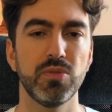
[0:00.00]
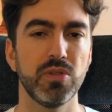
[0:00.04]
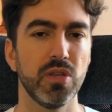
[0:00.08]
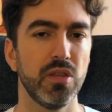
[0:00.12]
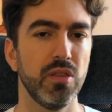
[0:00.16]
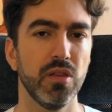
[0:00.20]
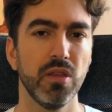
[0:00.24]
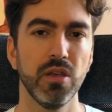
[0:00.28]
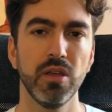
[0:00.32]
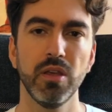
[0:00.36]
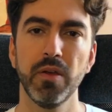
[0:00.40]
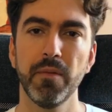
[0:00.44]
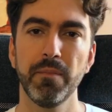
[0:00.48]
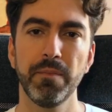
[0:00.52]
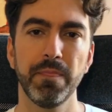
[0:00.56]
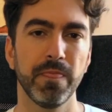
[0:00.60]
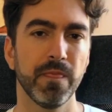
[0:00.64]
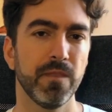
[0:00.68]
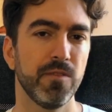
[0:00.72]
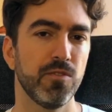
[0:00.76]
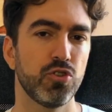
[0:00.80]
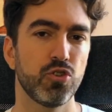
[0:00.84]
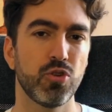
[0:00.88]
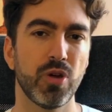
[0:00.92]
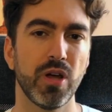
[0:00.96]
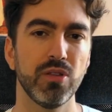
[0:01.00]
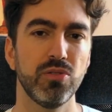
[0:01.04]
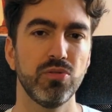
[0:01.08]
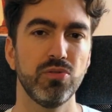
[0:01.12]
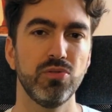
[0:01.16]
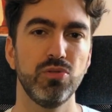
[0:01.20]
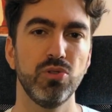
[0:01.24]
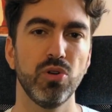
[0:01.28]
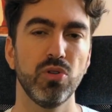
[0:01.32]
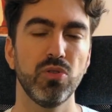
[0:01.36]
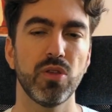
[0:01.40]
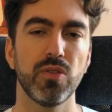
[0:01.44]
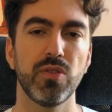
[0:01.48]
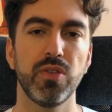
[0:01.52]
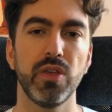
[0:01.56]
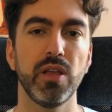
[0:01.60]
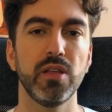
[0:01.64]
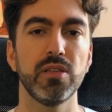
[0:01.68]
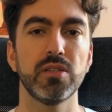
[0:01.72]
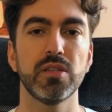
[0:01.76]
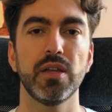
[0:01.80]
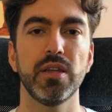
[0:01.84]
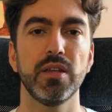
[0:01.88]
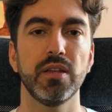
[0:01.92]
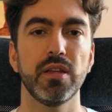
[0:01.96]
and tried to do the
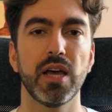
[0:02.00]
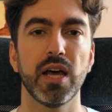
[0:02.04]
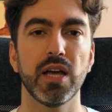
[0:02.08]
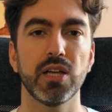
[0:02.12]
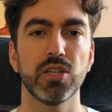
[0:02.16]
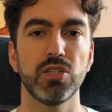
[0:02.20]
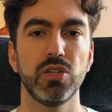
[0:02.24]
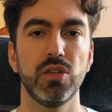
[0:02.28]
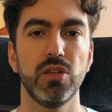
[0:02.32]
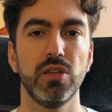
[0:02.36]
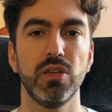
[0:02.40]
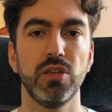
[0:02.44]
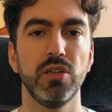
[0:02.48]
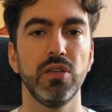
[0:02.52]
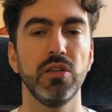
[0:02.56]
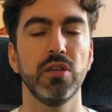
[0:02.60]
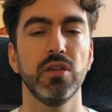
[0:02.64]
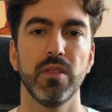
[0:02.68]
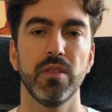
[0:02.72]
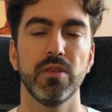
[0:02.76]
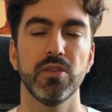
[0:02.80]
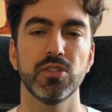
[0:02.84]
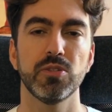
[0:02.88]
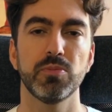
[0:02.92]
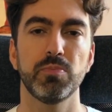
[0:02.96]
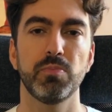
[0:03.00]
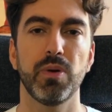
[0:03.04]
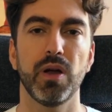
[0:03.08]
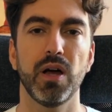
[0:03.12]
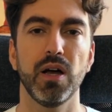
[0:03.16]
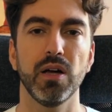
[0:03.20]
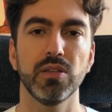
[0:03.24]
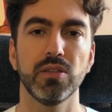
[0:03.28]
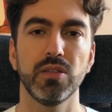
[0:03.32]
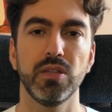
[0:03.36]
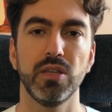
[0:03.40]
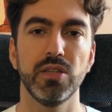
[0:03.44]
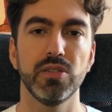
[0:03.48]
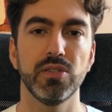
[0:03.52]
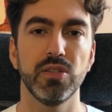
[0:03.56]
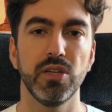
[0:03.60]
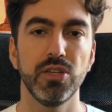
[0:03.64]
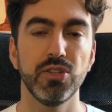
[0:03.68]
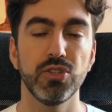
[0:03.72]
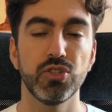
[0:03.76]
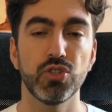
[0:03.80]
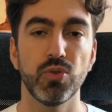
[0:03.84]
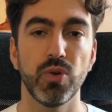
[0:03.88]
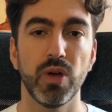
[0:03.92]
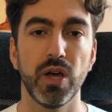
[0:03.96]
things that actually sparked his
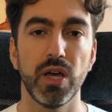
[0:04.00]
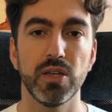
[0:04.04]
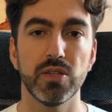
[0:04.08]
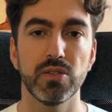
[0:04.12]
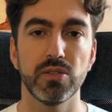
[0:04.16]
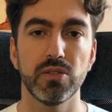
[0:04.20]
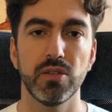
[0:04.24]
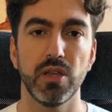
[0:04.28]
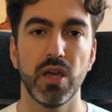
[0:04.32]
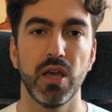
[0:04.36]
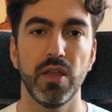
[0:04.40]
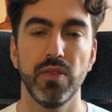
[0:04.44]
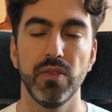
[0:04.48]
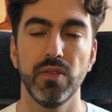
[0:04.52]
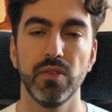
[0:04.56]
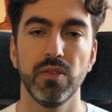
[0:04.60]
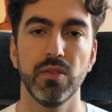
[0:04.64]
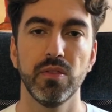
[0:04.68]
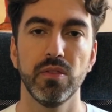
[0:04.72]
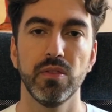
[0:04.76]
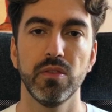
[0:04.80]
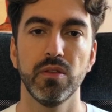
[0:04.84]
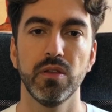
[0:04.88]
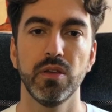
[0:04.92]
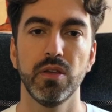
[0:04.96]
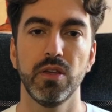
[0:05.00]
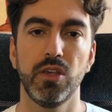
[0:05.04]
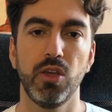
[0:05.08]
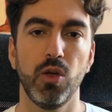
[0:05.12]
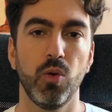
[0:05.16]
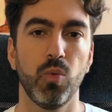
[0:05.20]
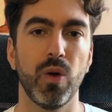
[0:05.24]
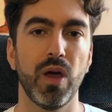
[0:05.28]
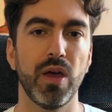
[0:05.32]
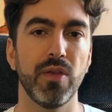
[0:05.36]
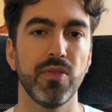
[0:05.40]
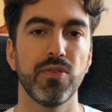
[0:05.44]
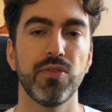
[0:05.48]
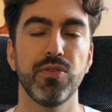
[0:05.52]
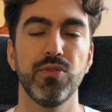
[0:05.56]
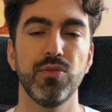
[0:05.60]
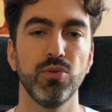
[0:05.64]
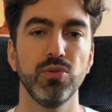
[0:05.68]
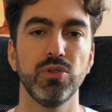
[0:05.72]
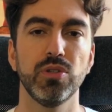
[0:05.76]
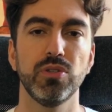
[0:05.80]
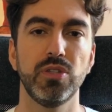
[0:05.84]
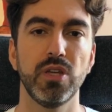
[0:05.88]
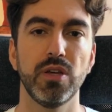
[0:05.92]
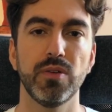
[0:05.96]
interest. And he went
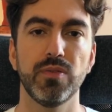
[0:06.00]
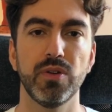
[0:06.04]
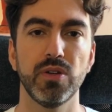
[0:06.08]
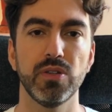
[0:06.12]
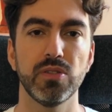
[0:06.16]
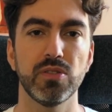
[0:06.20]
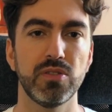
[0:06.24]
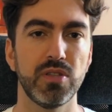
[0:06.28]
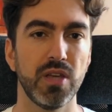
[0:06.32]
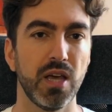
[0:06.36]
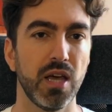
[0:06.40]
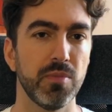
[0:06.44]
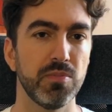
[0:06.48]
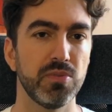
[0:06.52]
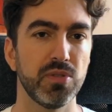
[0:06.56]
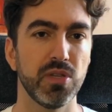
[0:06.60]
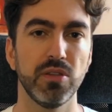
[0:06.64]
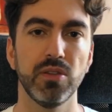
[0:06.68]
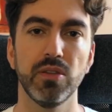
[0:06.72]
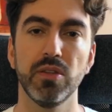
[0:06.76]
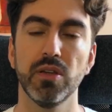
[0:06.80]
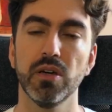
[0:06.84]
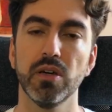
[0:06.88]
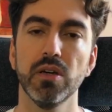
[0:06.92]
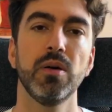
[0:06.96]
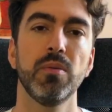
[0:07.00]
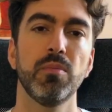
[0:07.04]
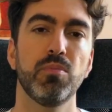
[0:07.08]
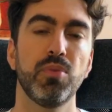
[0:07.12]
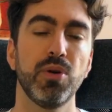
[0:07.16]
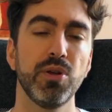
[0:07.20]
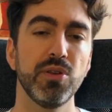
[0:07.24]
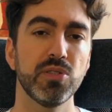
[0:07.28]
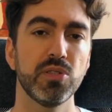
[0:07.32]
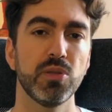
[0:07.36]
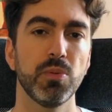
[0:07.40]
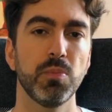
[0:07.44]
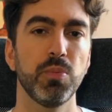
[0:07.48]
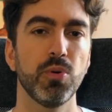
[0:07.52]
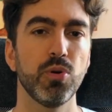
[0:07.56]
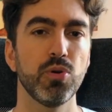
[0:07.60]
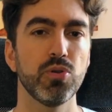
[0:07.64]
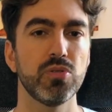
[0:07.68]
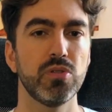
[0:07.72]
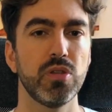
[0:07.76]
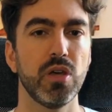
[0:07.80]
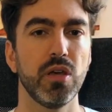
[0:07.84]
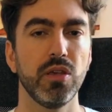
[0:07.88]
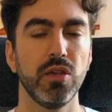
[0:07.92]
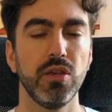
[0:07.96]
through the different steps and the
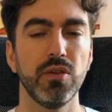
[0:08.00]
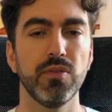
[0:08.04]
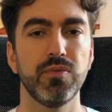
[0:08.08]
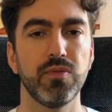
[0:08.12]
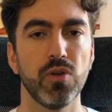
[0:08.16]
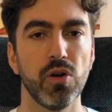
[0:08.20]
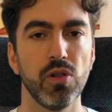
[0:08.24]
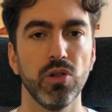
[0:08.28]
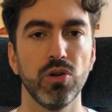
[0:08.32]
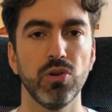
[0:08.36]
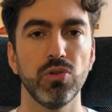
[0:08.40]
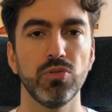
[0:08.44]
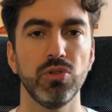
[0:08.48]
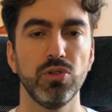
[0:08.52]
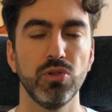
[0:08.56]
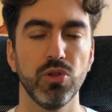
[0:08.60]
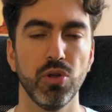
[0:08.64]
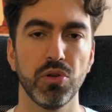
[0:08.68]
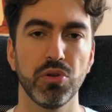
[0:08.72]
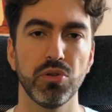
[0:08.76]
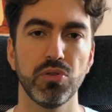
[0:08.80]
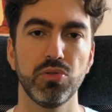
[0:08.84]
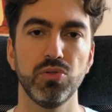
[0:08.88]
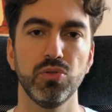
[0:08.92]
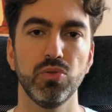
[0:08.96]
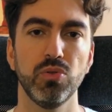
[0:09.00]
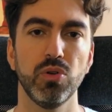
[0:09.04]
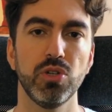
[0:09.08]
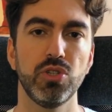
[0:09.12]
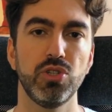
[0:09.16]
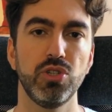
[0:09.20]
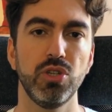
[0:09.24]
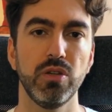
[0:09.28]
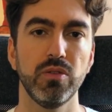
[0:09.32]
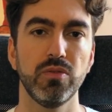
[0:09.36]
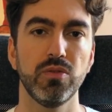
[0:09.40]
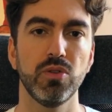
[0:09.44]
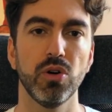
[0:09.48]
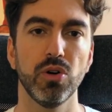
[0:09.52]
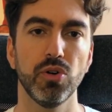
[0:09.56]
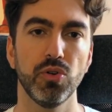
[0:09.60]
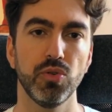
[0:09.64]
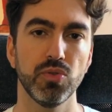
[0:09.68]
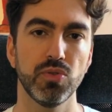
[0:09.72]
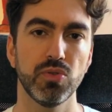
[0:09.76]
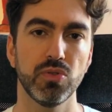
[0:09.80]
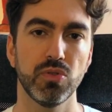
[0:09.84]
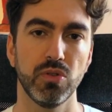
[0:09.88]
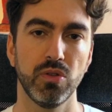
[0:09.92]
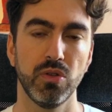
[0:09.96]
principles that he followed in order to achieve
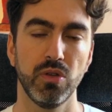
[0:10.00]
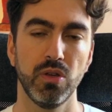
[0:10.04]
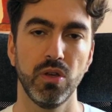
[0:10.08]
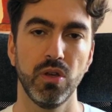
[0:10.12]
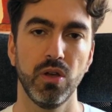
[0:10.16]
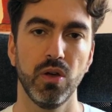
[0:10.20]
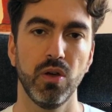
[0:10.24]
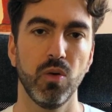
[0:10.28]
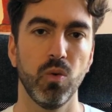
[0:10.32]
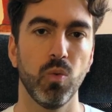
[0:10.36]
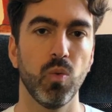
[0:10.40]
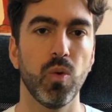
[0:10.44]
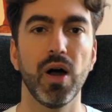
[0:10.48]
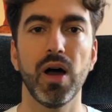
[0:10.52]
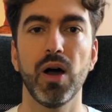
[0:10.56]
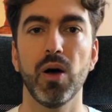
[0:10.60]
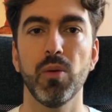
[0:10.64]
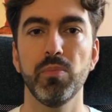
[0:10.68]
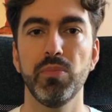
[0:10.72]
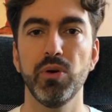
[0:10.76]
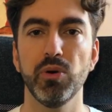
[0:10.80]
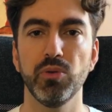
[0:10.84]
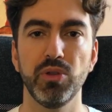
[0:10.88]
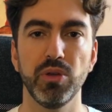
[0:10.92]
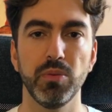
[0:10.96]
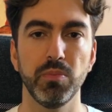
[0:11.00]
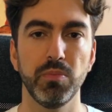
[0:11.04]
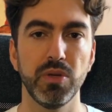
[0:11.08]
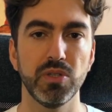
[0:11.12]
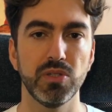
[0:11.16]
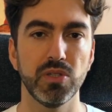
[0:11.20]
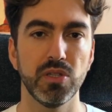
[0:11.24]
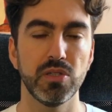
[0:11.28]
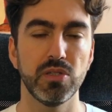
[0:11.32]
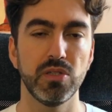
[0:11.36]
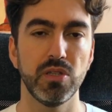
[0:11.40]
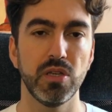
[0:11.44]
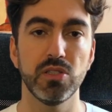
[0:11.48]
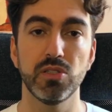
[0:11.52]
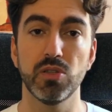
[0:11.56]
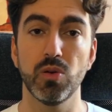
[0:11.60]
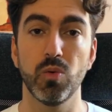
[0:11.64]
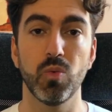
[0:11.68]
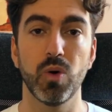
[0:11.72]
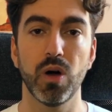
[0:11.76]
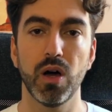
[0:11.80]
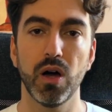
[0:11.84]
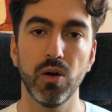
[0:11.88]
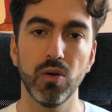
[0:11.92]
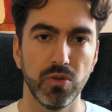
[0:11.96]
those while building businesses
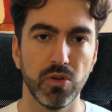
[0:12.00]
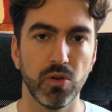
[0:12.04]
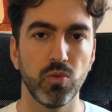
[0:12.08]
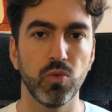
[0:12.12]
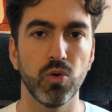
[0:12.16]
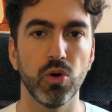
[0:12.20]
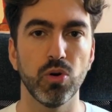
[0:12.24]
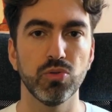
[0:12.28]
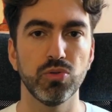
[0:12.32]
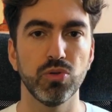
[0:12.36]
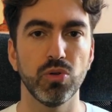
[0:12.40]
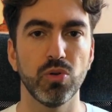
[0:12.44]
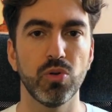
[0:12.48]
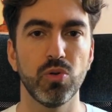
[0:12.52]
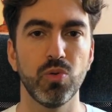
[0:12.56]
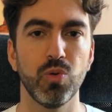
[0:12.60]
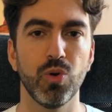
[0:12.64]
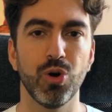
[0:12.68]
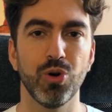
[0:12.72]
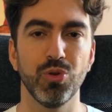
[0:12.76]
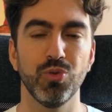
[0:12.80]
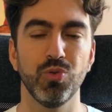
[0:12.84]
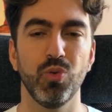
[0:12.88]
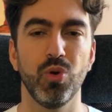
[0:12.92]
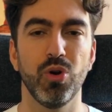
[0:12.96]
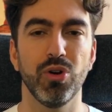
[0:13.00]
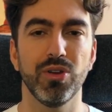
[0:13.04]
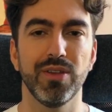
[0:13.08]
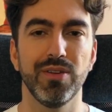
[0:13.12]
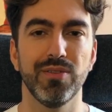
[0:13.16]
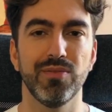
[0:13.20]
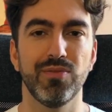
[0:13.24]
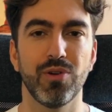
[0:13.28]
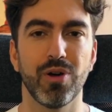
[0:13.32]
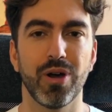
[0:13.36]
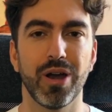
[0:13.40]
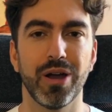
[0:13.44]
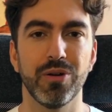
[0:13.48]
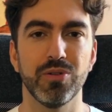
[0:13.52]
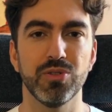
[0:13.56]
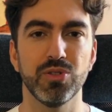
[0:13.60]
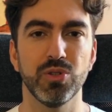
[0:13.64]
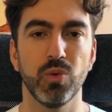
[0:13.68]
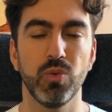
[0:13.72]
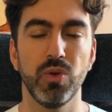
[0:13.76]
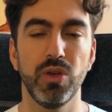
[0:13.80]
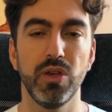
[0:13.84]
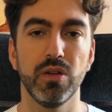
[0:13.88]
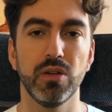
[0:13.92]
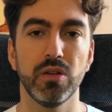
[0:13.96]
and while, quote unquote, working 4 hours
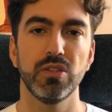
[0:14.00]
a week.